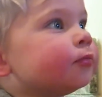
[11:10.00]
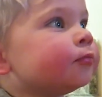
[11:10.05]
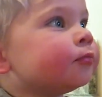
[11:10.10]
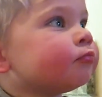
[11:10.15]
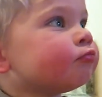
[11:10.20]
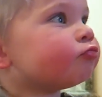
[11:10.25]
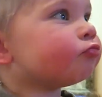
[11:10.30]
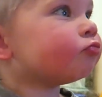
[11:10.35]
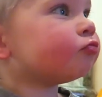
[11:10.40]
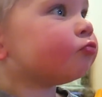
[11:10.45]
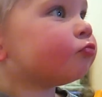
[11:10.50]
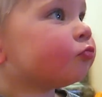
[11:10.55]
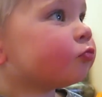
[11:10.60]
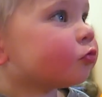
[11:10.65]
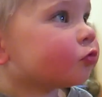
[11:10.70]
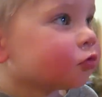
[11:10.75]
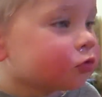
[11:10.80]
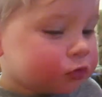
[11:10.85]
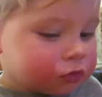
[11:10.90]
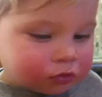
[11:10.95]
grilled
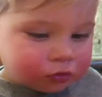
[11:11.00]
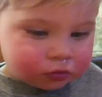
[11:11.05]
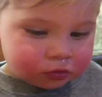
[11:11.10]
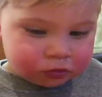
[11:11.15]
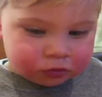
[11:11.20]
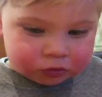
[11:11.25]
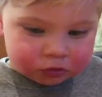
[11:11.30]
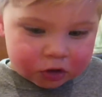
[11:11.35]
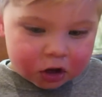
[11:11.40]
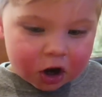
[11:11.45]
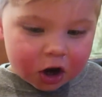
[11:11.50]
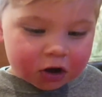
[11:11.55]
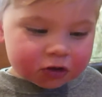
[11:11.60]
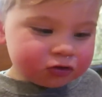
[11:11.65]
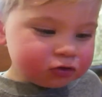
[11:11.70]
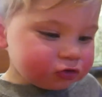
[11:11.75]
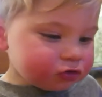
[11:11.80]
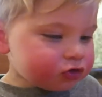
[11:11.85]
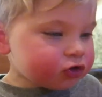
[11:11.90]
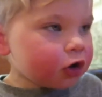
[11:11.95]
cheese, right? A
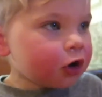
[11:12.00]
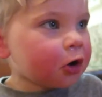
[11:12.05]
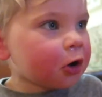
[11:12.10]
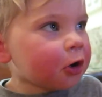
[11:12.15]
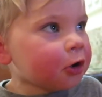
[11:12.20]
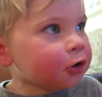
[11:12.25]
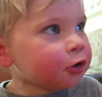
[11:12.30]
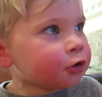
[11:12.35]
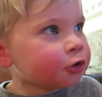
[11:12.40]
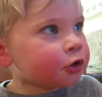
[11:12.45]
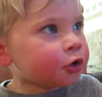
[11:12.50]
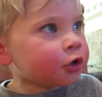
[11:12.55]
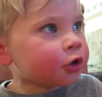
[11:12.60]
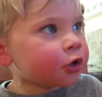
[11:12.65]
drink.